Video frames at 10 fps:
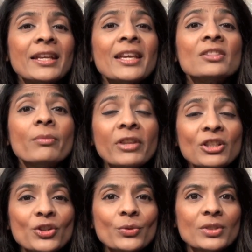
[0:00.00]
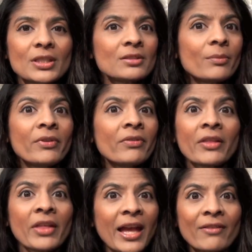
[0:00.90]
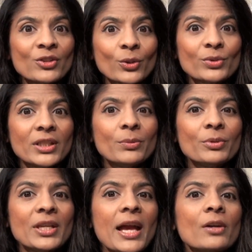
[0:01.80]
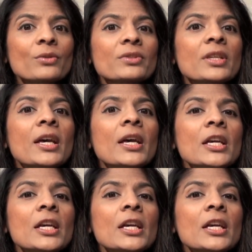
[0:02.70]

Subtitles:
get something juicy, something that they haven't told anybody else.